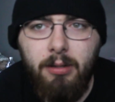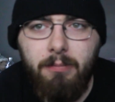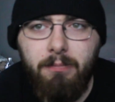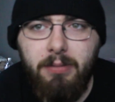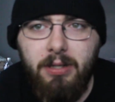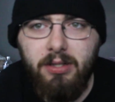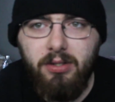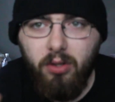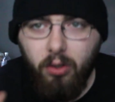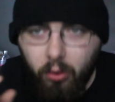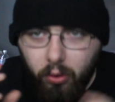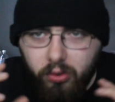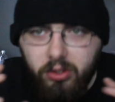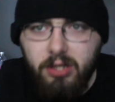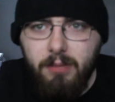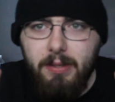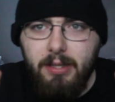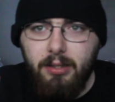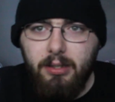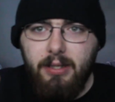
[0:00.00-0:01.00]
Because
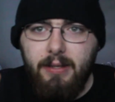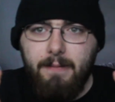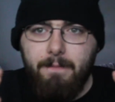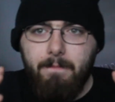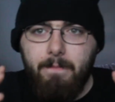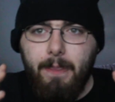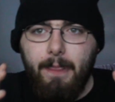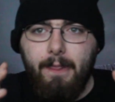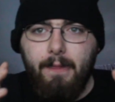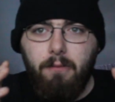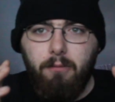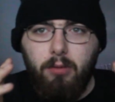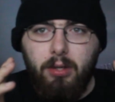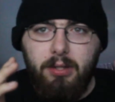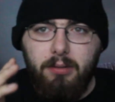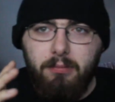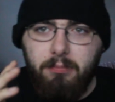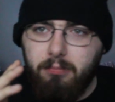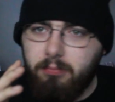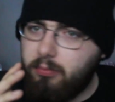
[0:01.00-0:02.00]
ultimately,
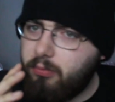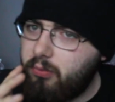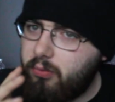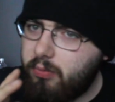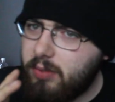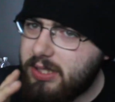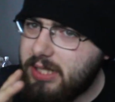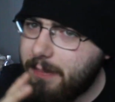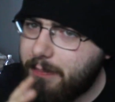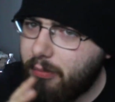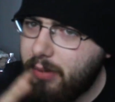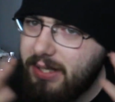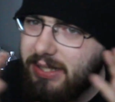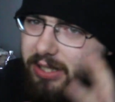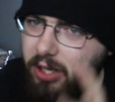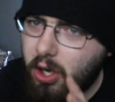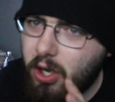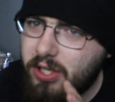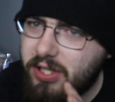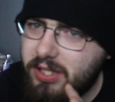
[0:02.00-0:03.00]
what
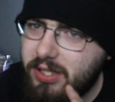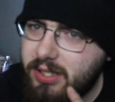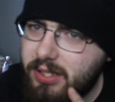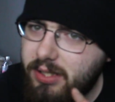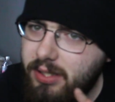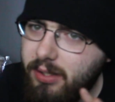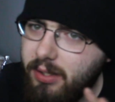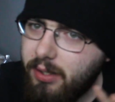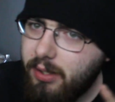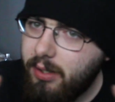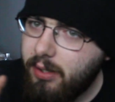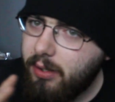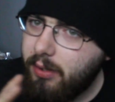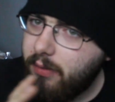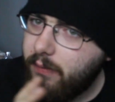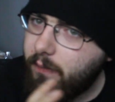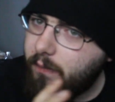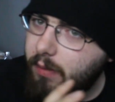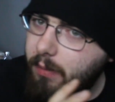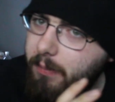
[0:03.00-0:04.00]
separates us
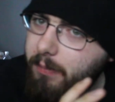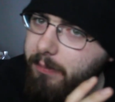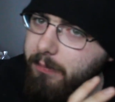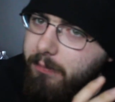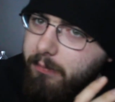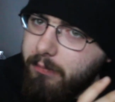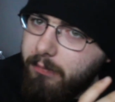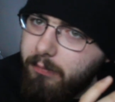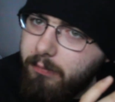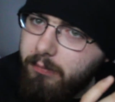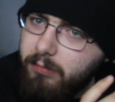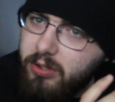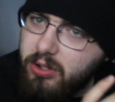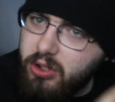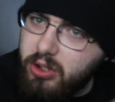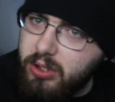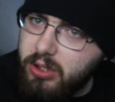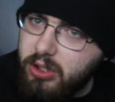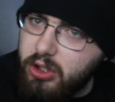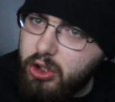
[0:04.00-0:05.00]
from
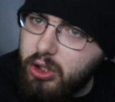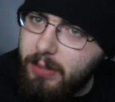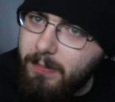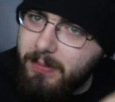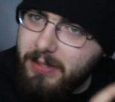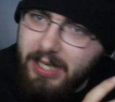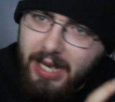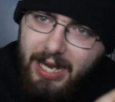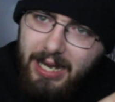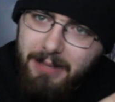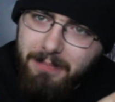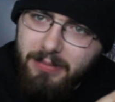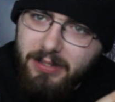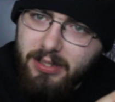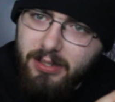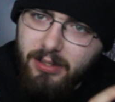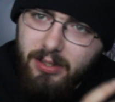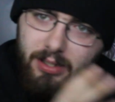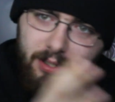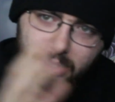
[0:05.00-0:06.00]
chimps,
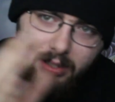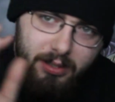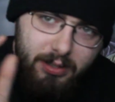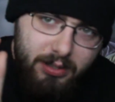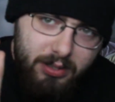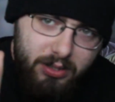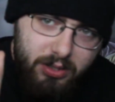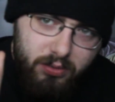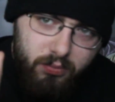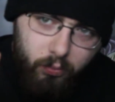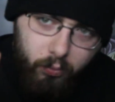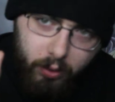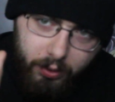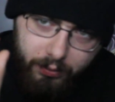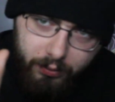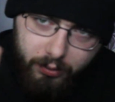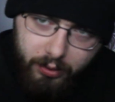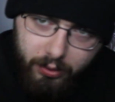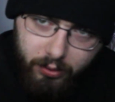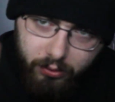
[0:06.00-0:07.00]
apes, is just
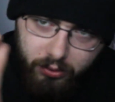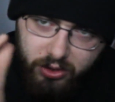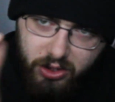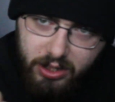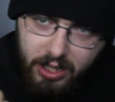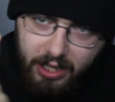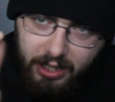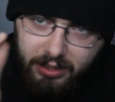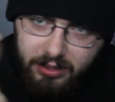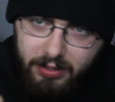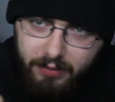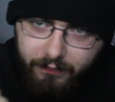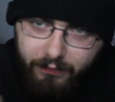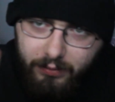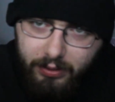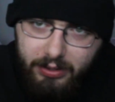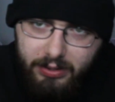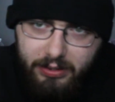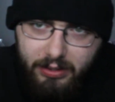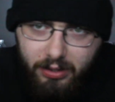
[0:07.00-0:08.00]
one little genetic
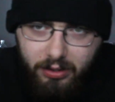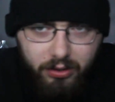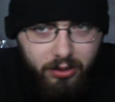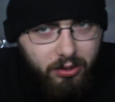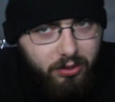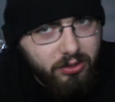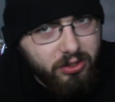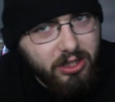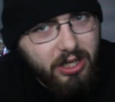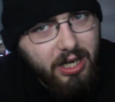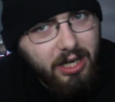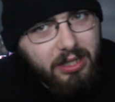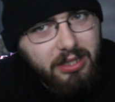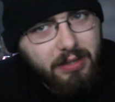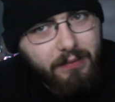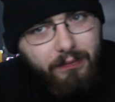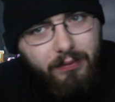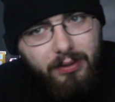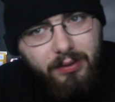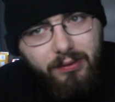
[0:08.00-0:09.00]
difference. A little genetic
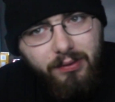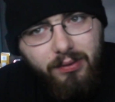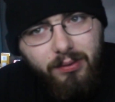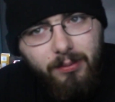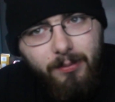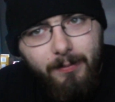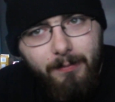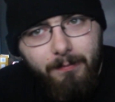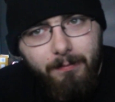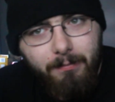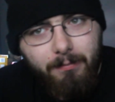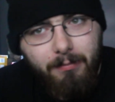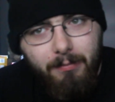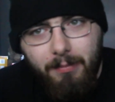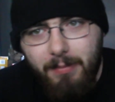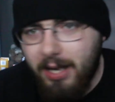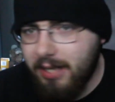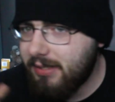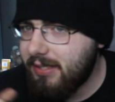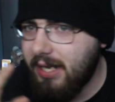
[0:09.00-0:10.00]
difference.
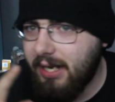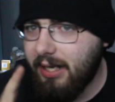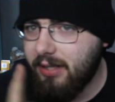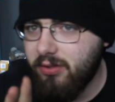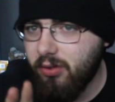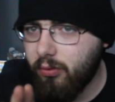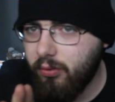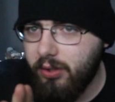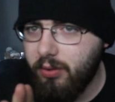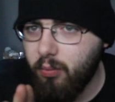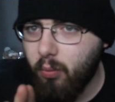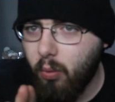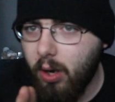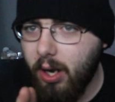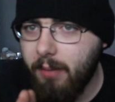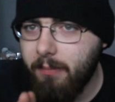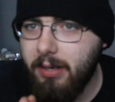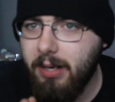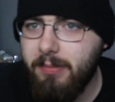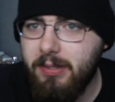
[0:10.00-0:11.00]
I'm not saying it's only
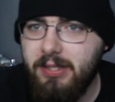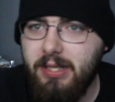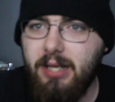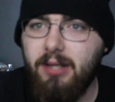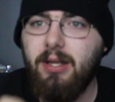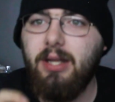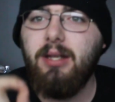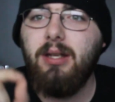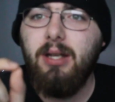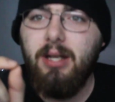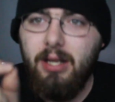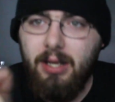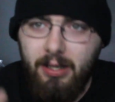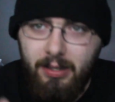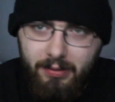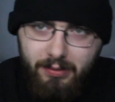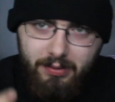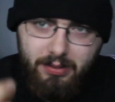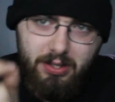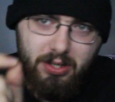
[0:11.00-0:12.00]
one, but I'm just saying, like,
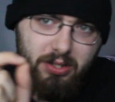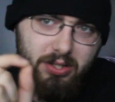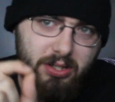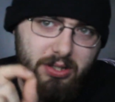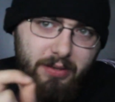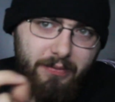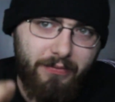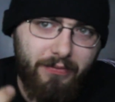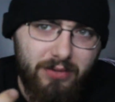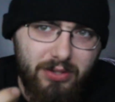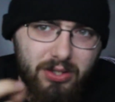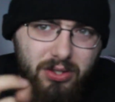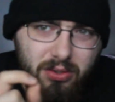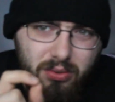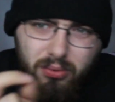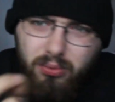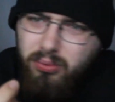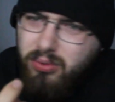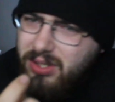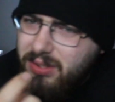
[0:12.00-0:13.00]
there's just a
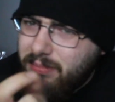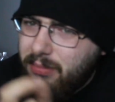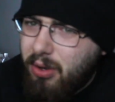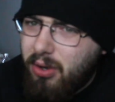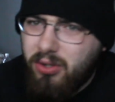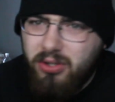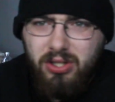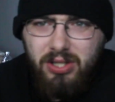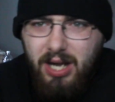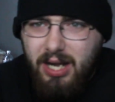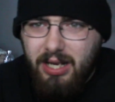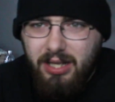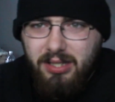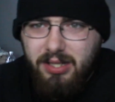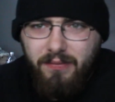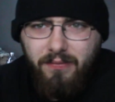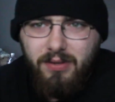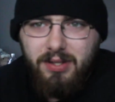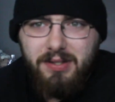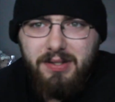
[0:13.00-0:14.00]
few small genetic
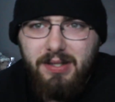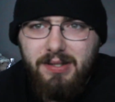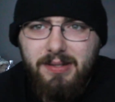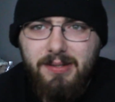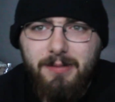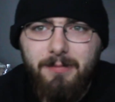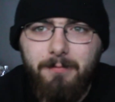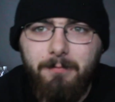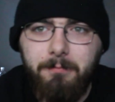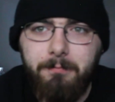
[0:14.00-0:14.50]
differences.